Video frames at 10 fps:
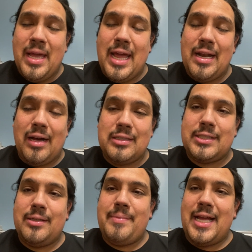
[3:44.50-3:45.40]
And
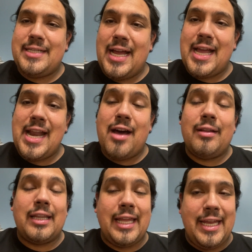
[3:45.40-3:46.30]
also, man, check it
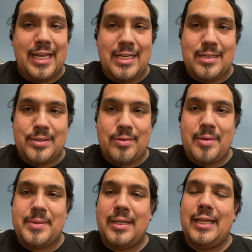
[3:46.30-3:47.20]
out. Link in the
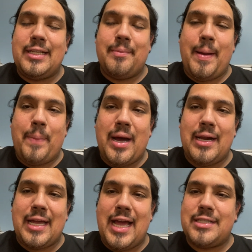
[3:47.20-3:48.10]
description, link to my
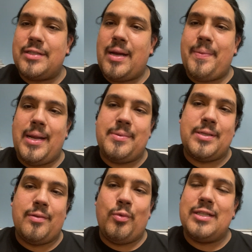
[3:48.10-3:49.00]
podcast. I drop an
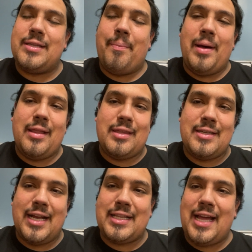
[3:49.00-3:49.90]
episode once a month.
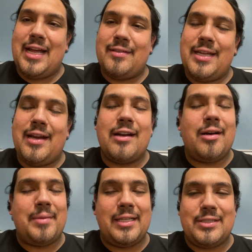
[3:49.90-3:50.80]
Check that out there. And
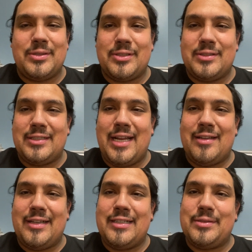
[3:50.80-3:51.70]
all my socials are
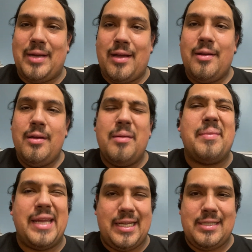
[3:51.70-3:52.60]
down there as well.
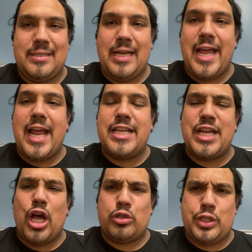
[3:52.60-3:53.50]
Peace.
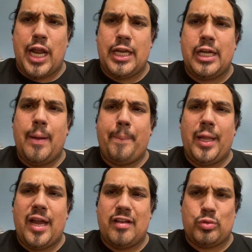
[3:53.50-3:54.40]
NHL Stanley Cup
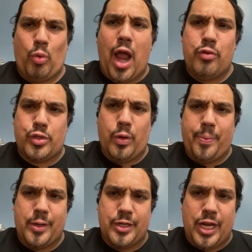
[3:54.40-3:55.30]
playoffs, round two
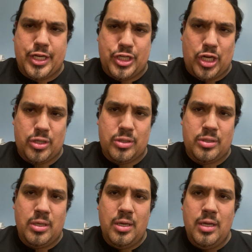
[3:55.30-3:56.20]

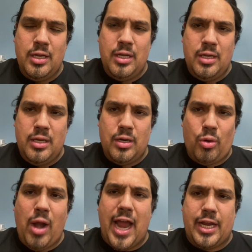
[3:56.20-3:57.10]
predictions.
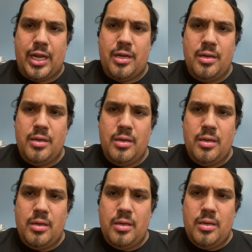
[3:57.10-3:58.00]
Kraken.
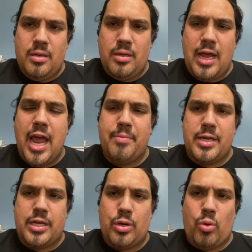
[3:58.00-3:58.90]

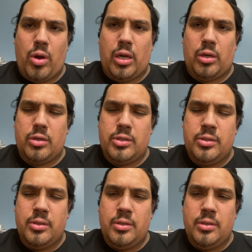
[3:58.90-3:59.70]
Edmonton Oilers,